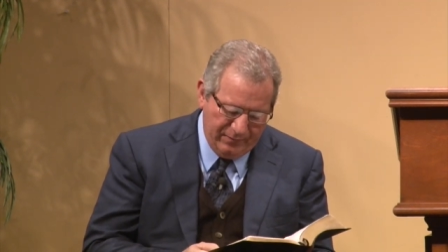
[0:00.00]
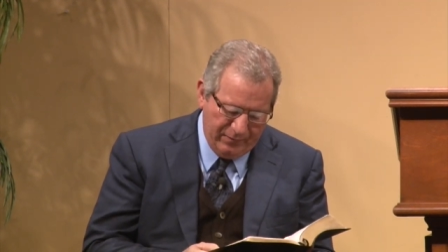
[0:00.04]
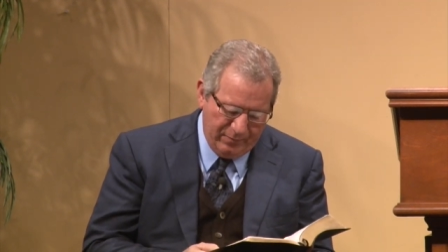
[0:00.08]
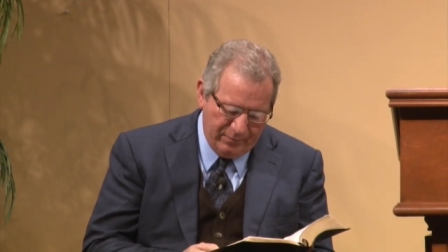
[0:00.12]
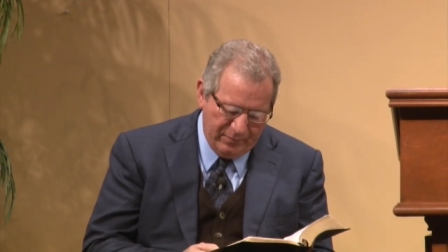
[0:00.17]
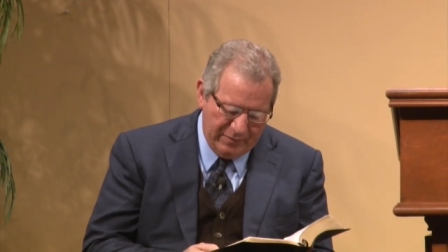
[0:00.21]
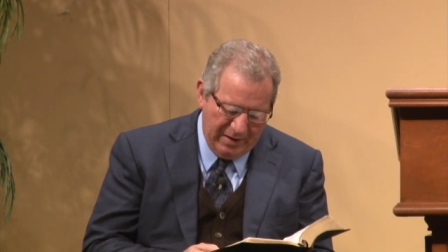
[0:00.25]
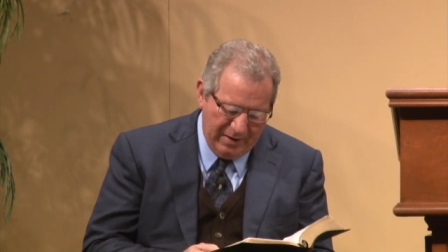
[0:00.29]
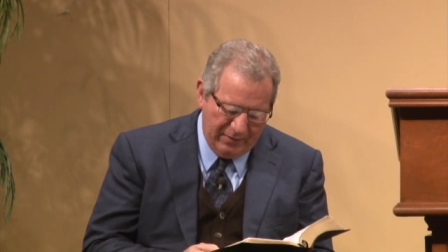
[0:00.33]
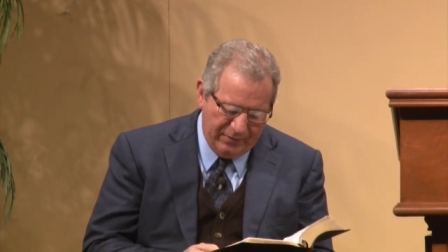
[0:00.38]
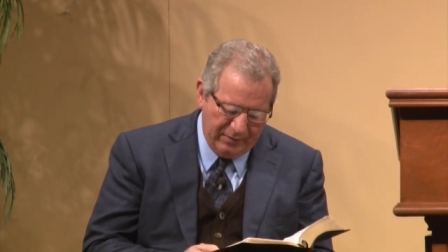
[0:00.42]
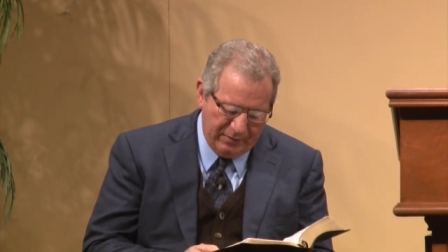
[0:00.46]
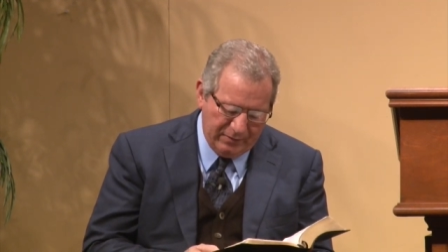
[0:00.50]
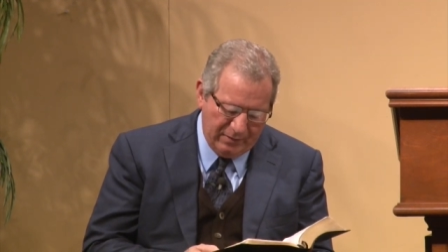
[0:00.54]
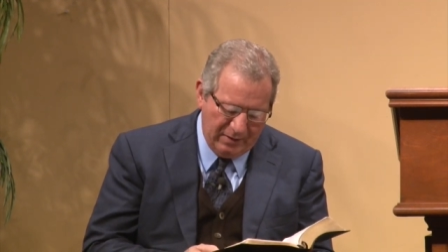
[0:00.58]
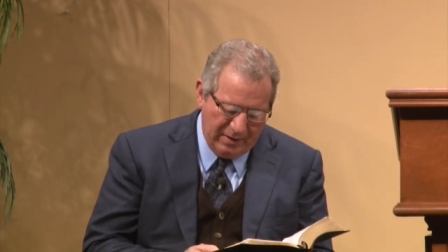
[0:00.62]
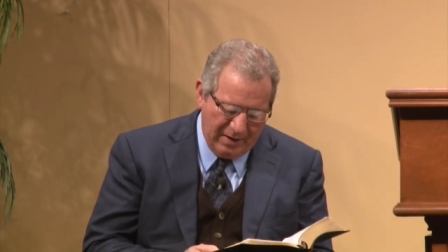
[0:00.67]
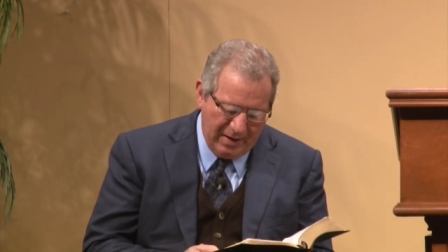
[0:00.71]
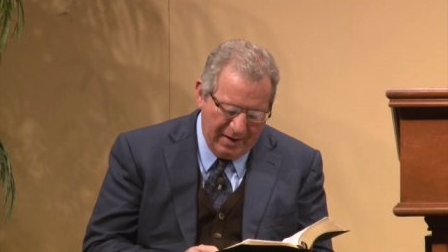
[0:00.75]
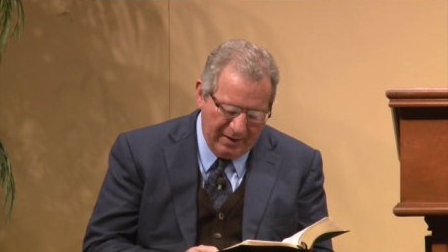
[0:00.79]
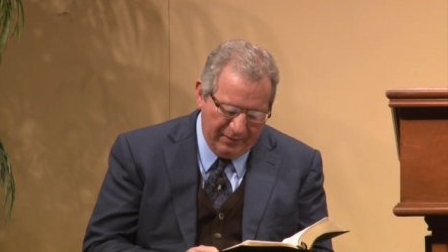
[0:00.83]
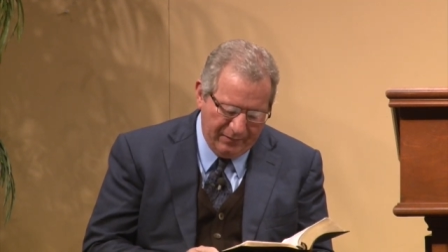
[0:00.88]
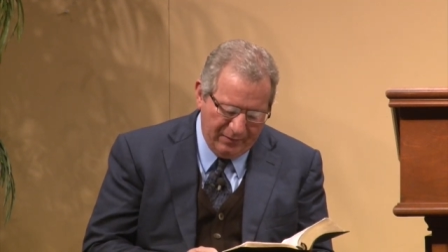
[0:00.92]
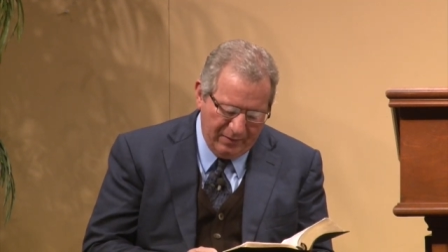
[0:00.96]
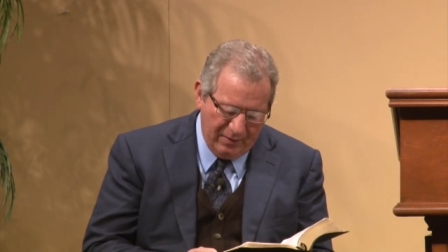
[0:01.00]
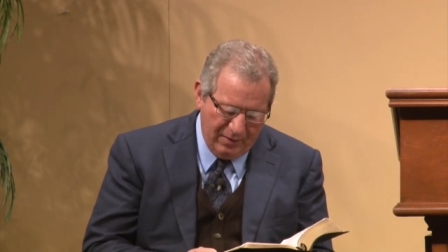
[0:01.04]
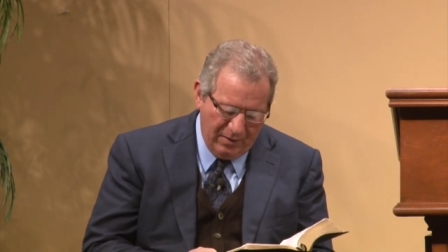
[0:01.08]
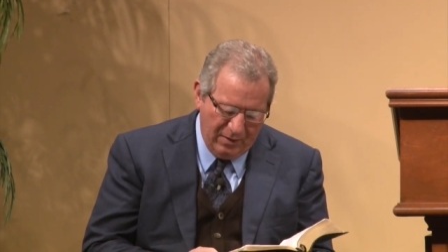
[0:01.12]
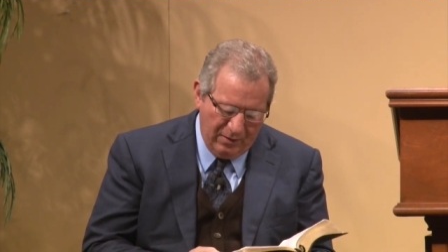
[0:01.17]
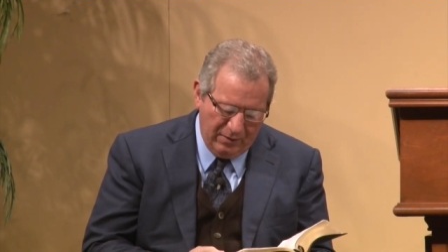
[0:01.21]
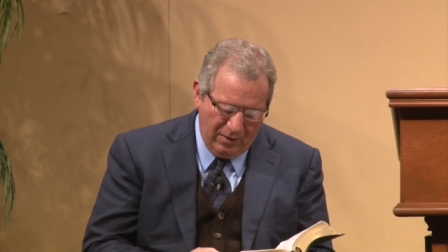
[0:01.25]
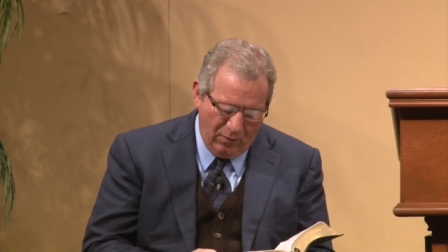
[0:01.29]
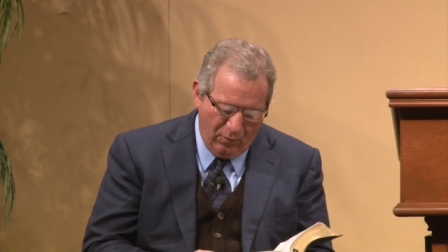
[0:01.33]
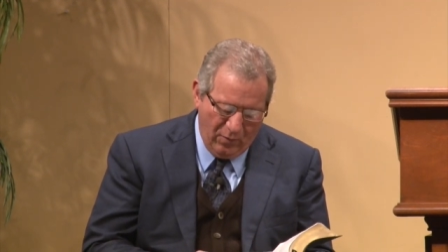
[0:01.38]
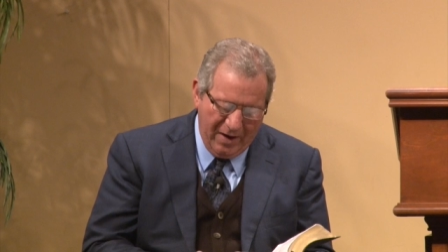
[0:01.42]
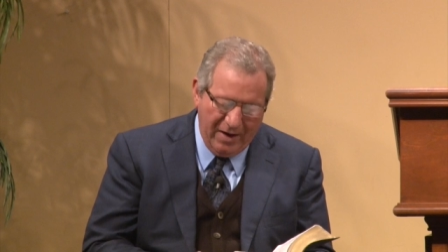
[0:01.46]
from death unto life.
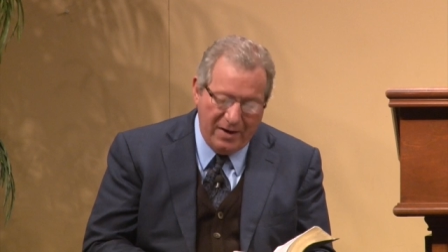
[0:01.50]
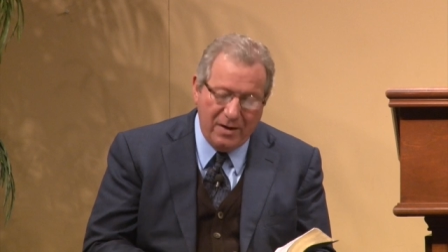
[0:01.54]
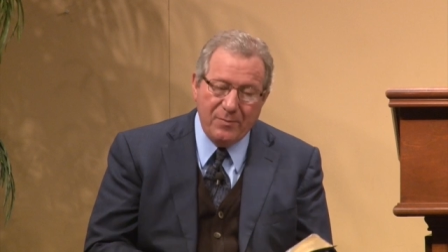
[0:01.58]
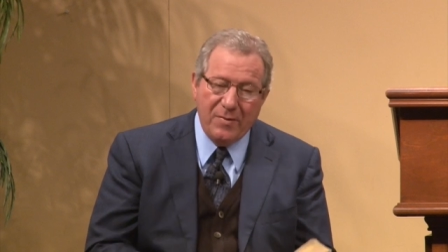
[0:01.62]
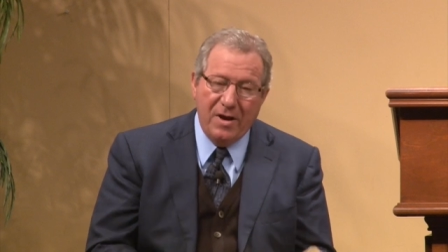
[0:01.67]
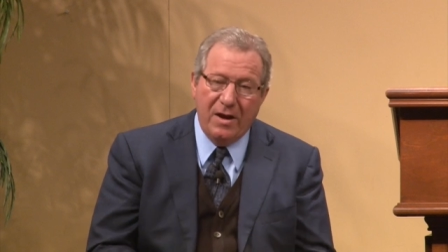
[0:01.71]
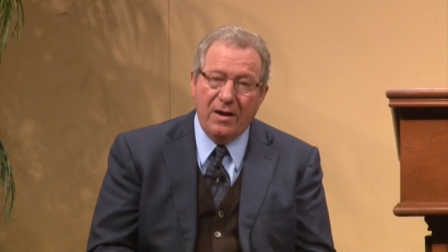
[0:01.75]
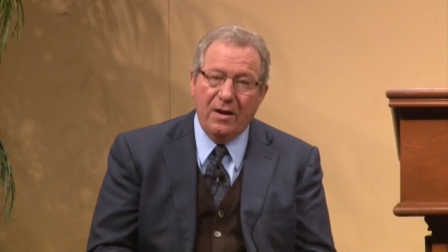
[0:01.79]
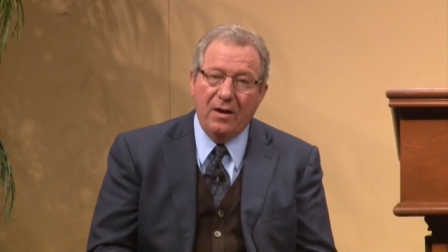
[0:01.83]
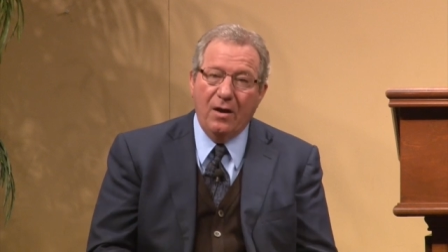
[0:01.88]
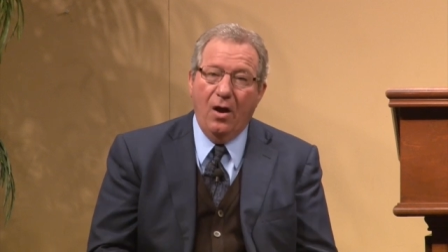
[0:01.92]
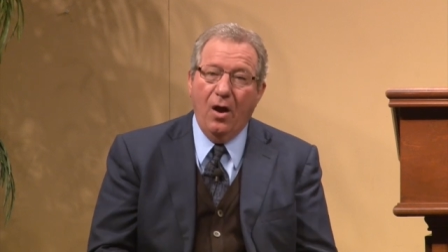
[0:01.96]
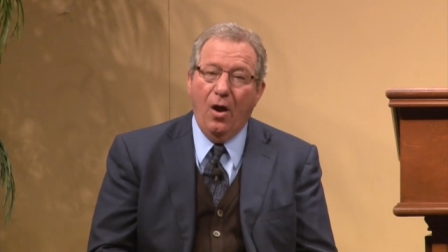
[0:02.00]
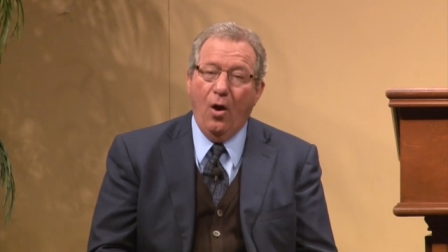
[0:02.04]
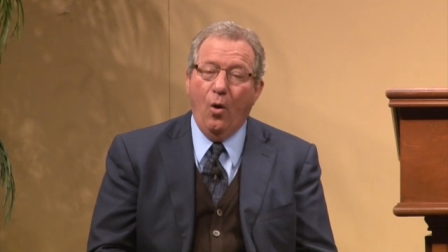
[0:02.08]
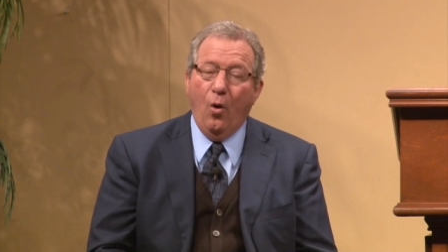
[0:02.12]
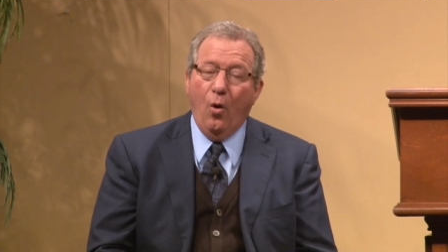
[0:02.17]
Now, wait a minute.